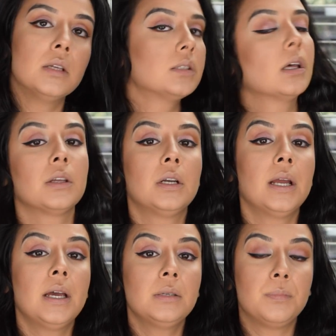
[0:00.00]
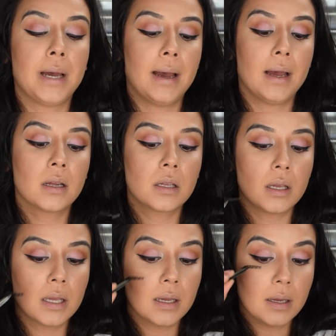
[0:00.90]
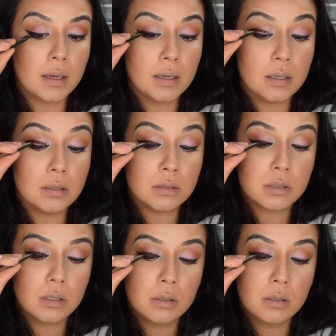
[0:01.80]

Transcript: tilt your head back and